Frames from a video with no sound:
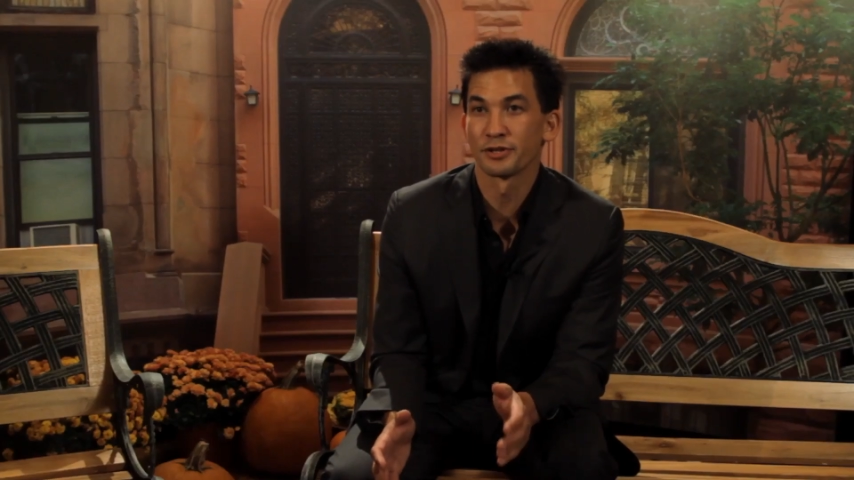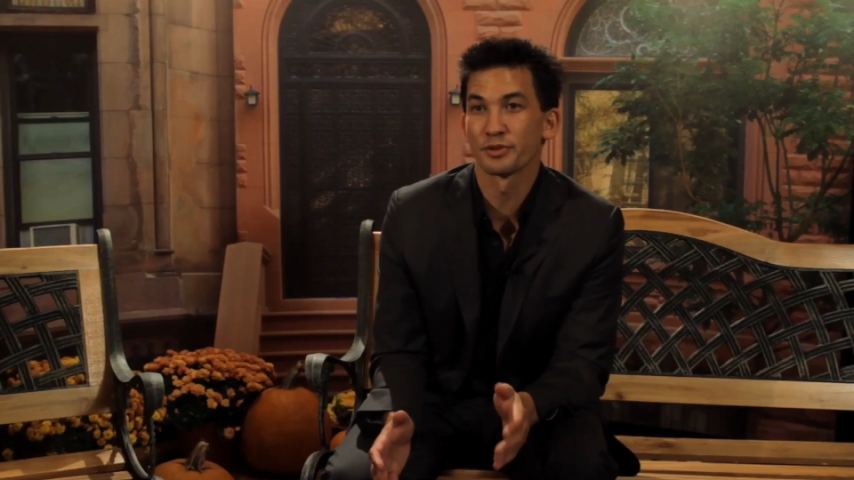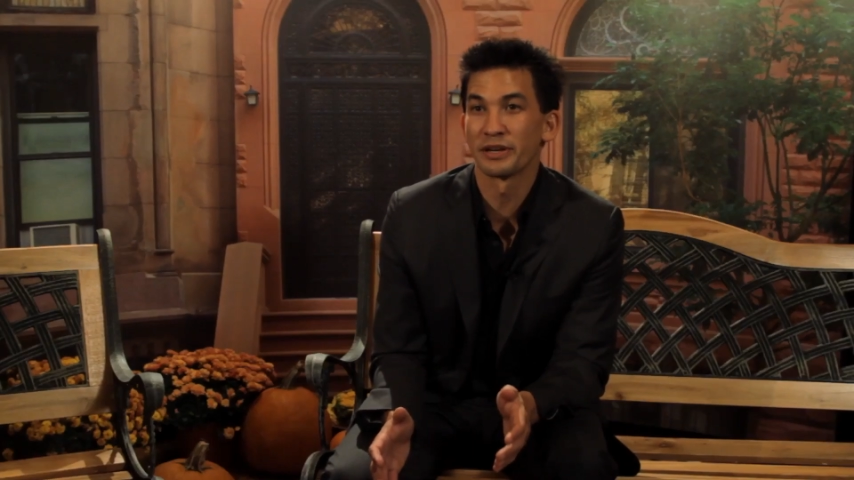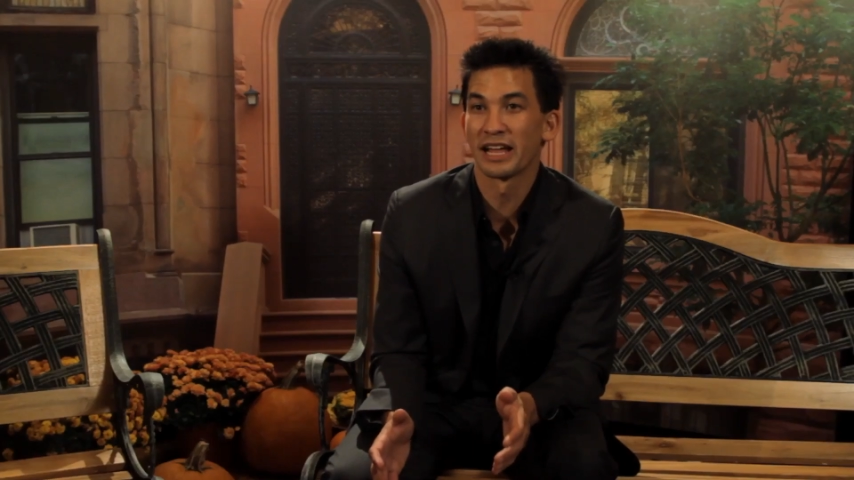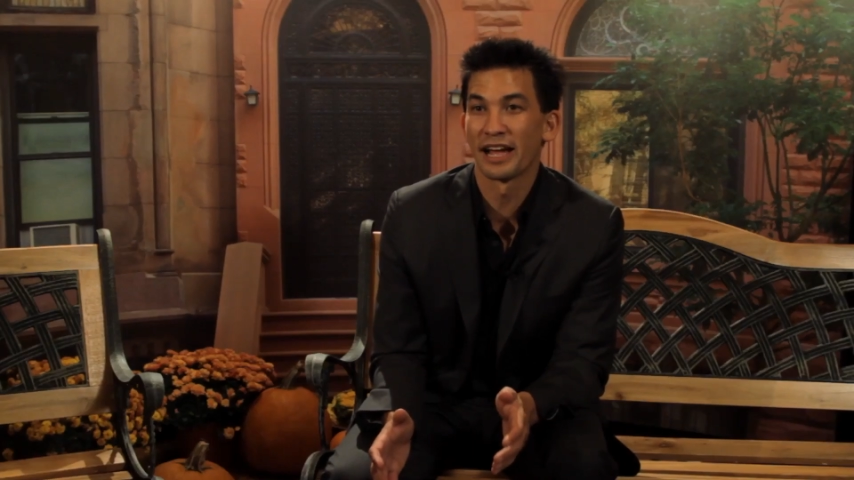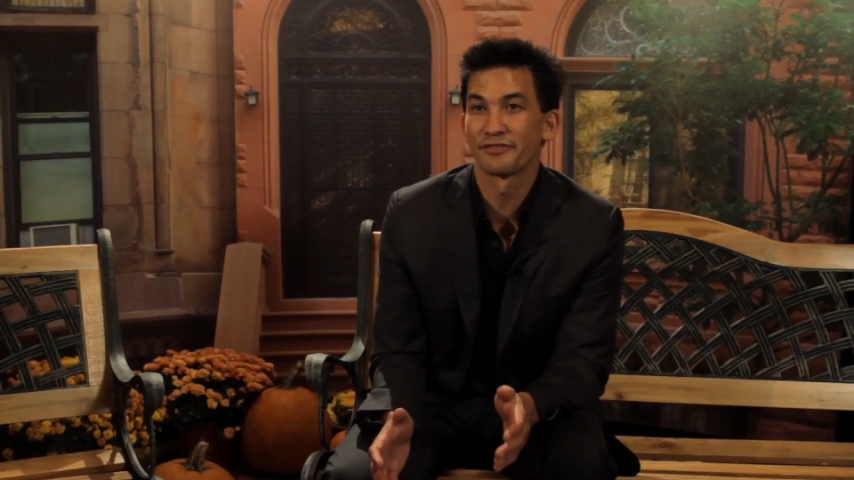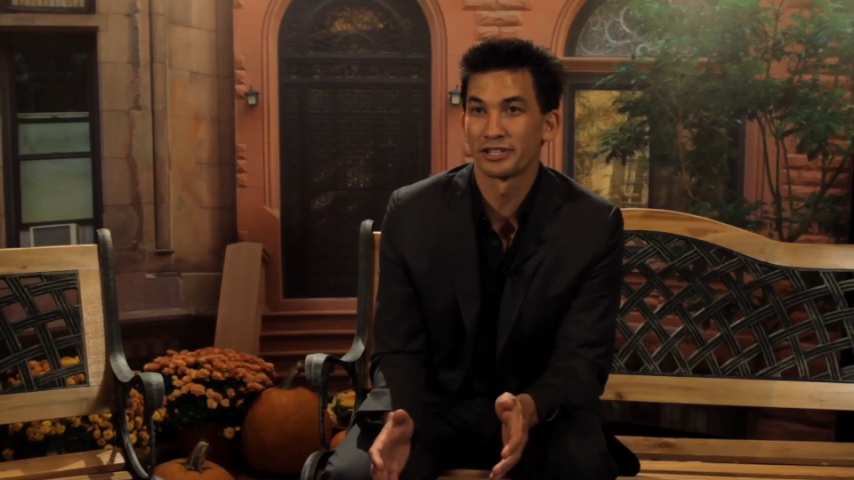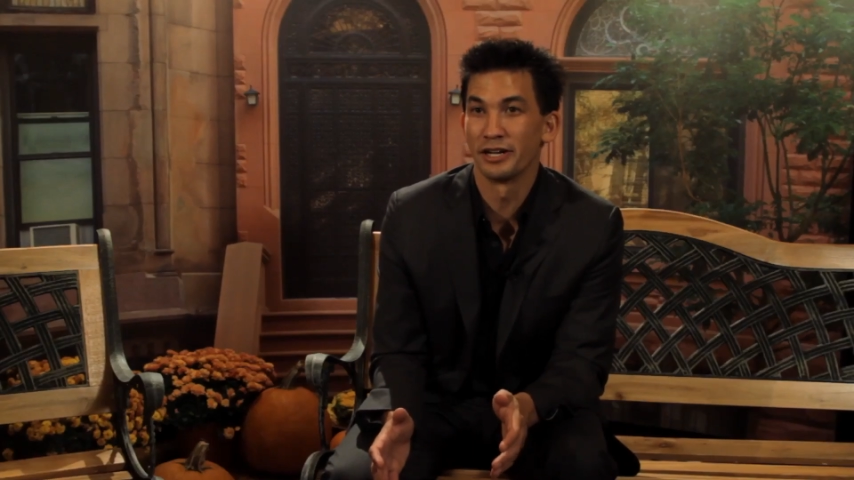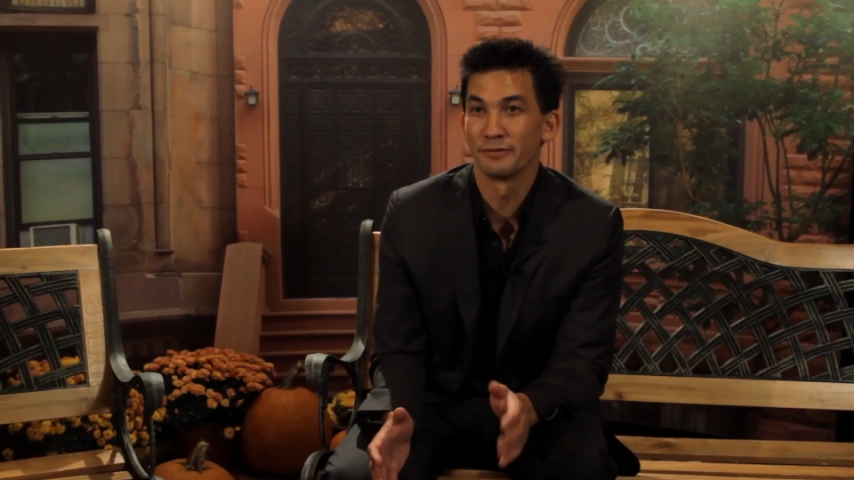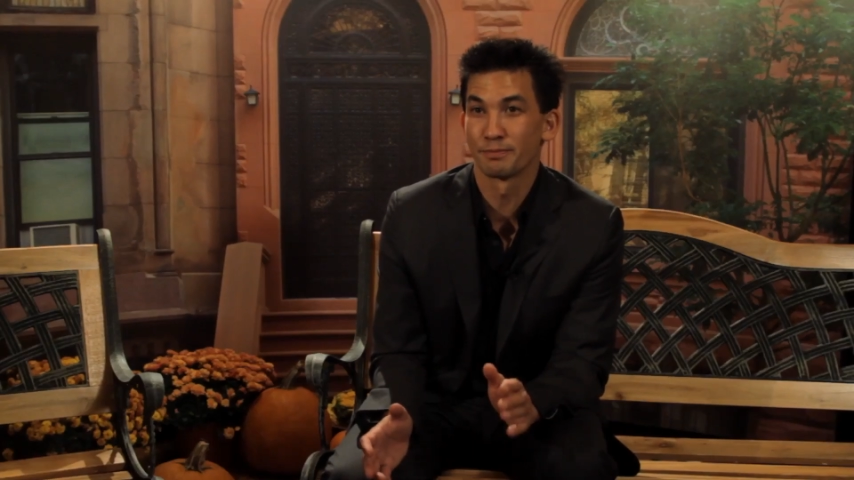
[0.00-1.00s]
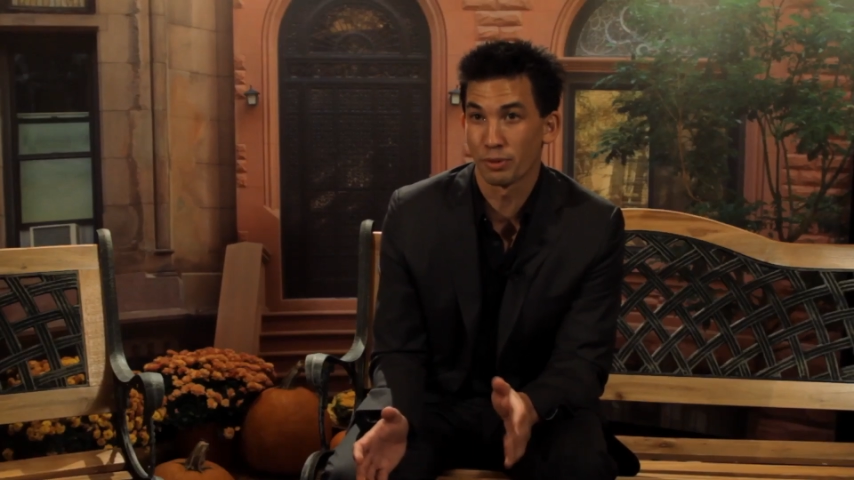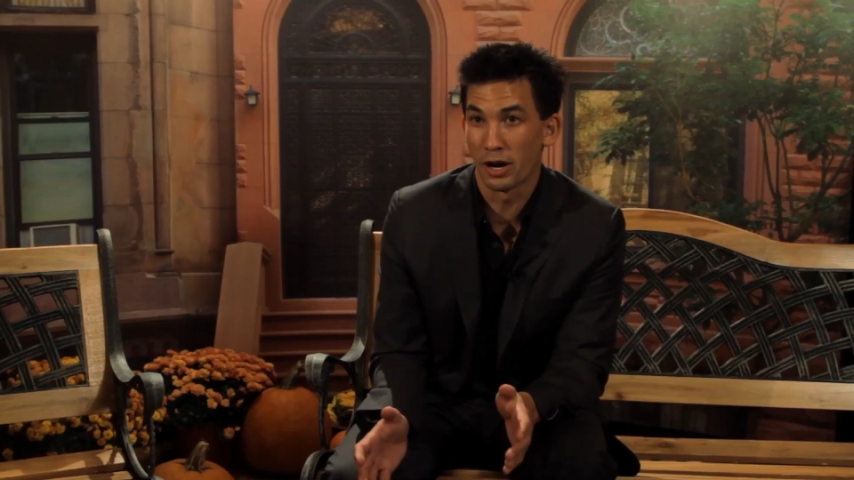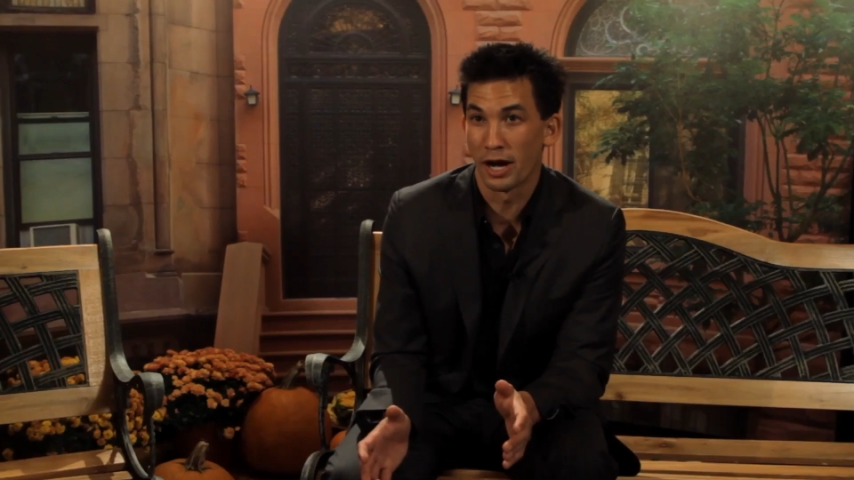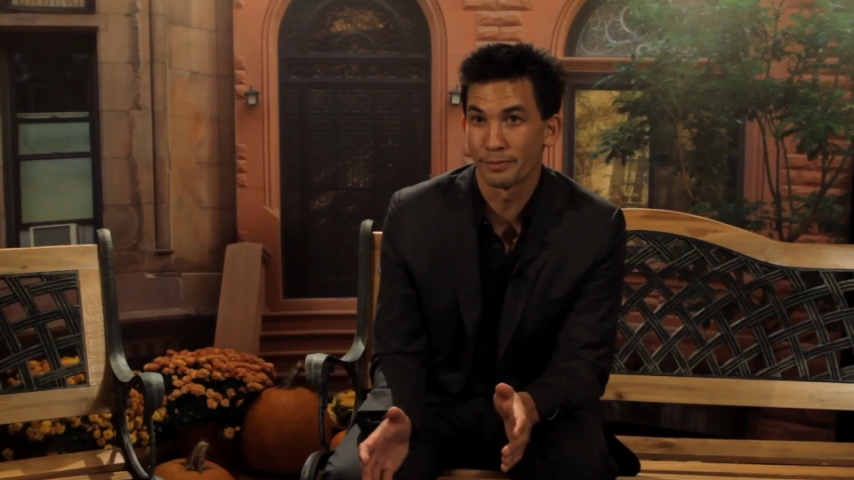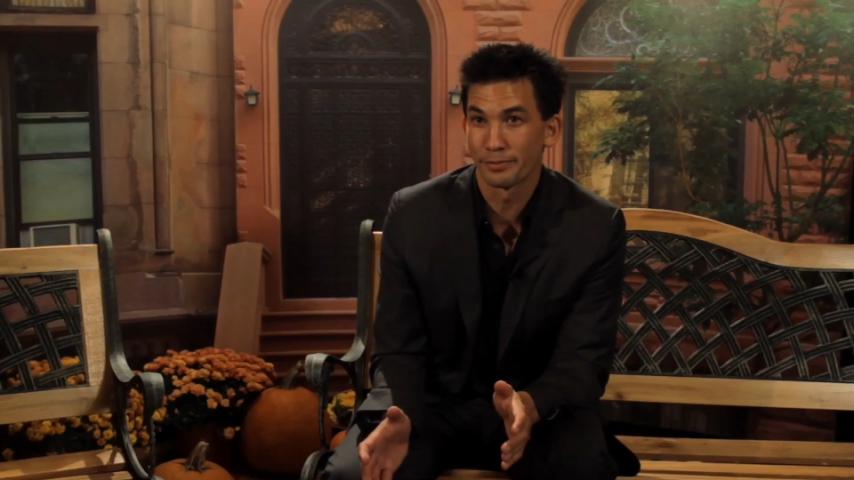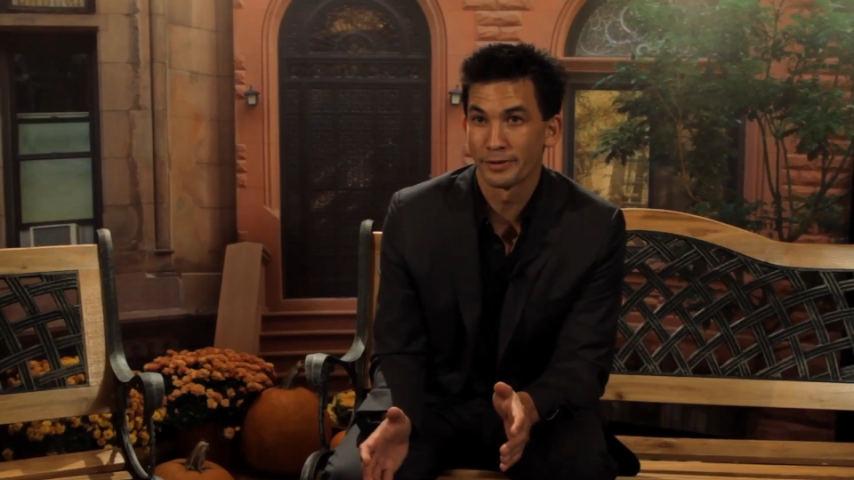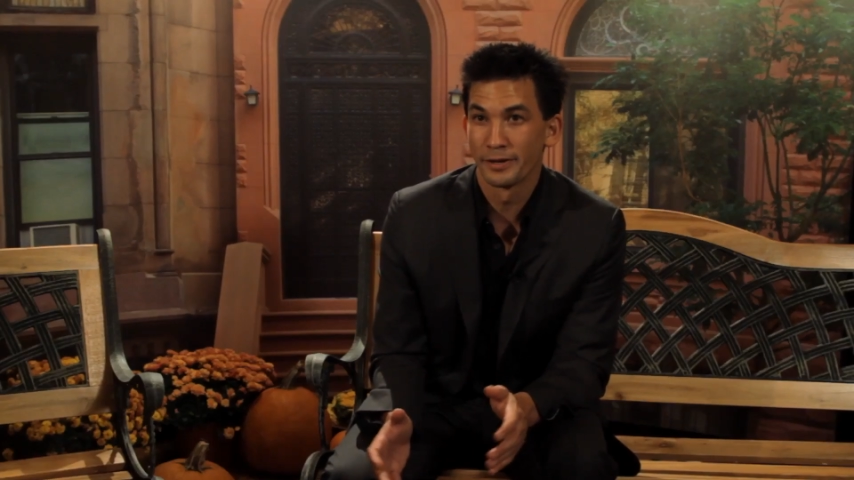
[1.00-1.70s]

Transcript: so three and a half ton prop,